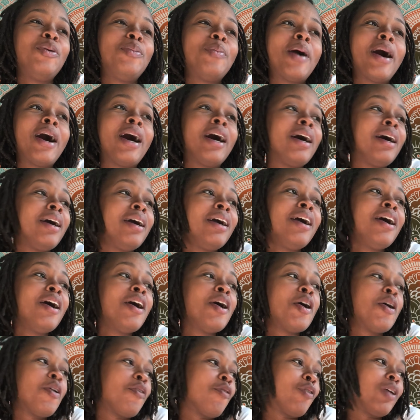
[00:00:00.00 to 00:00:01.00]
my
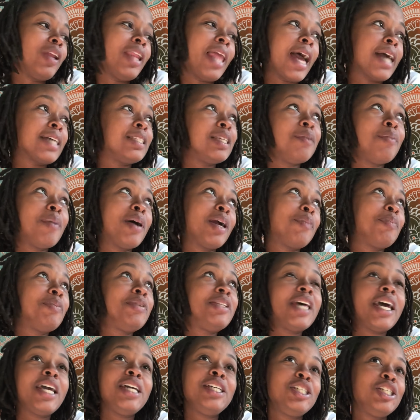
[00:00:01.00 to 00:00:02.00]
relaxing
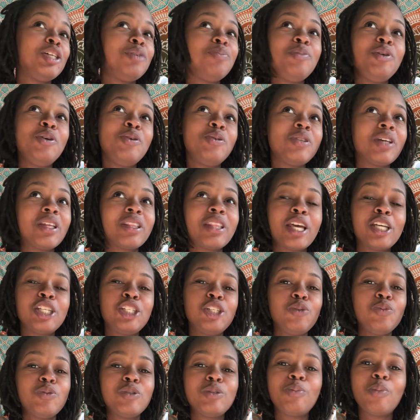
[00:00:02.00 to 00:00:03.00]
meditation music that
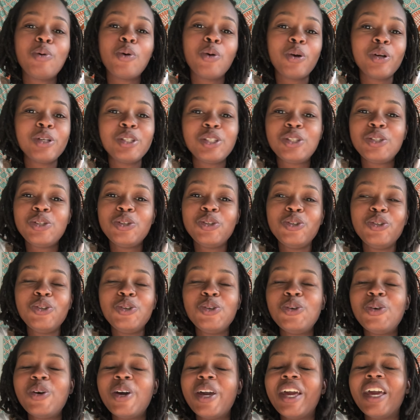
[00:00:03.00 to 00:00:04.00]
she was born
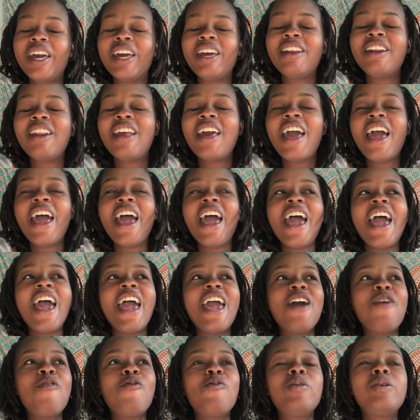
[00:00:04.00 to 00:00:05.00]
to. And
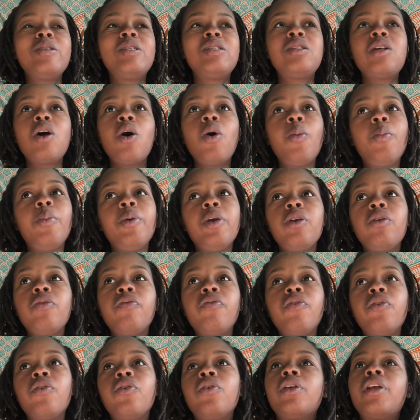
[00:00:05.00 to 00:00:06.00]
it was so
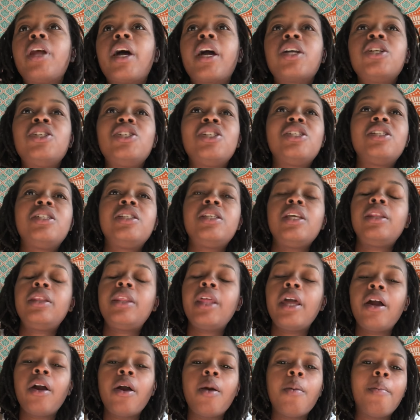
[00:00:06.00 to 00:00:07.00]
beautiful. And I could just sit
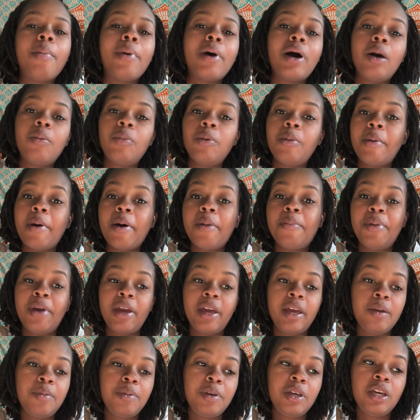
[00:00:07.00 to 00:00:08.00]
there and bond with my
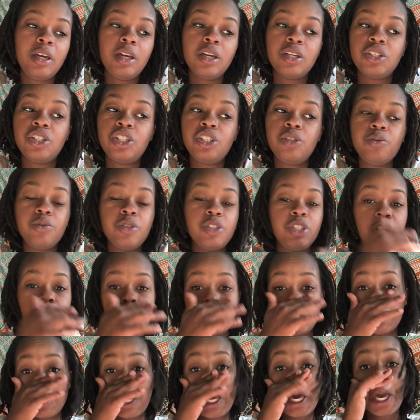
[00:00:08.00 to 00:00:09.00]
baby. And she was
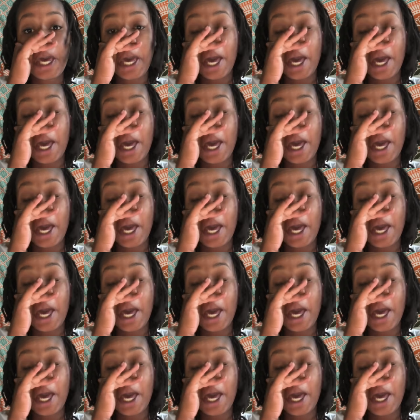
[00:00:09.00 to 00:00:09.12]
just